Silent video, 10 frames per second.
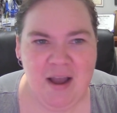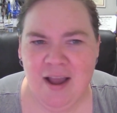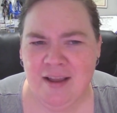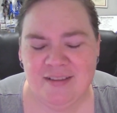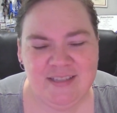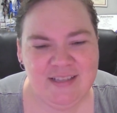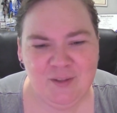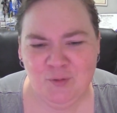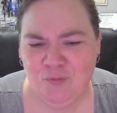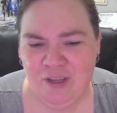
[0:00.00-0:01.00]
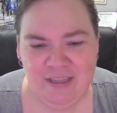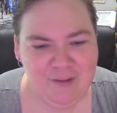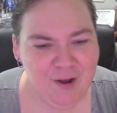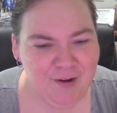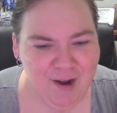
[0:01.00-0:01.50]
I had a really
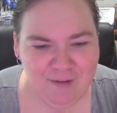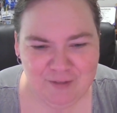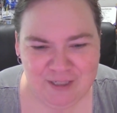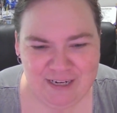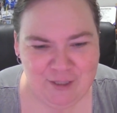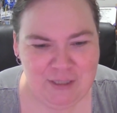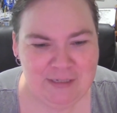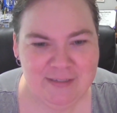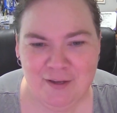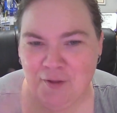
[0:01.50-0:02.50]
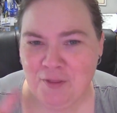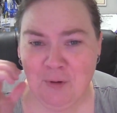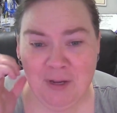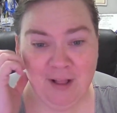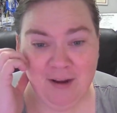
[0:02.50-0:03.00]
long conversation until
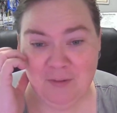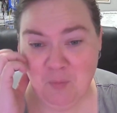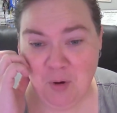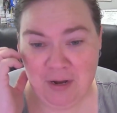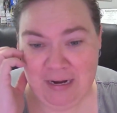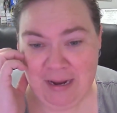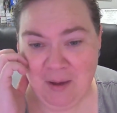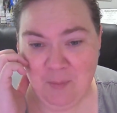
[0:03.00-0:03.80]
3 o'clock in the morning